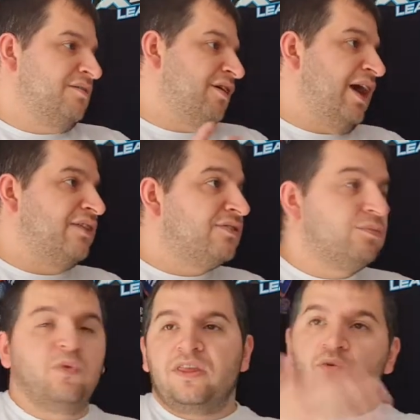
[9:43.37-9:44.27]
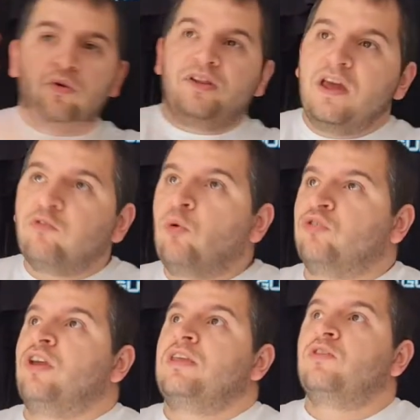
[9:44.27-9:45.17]
And when you go to Nerf
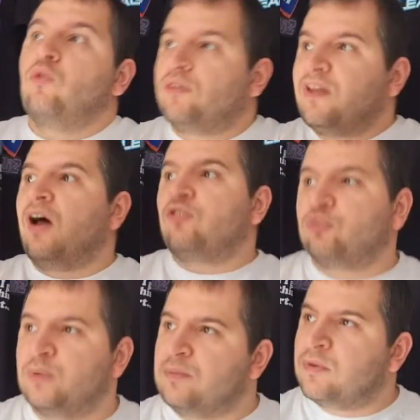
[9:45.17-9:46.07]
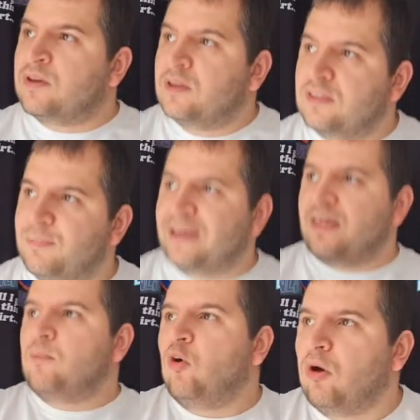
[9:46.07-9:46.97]
Wars, you do a dart sweep to pick
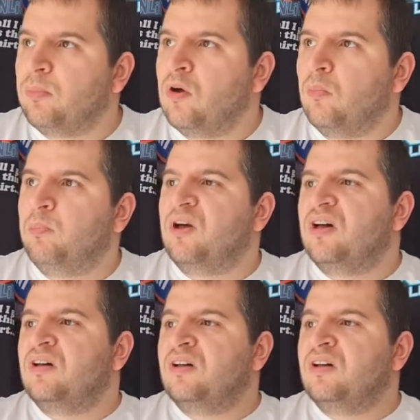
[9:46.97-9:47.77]
them all up. But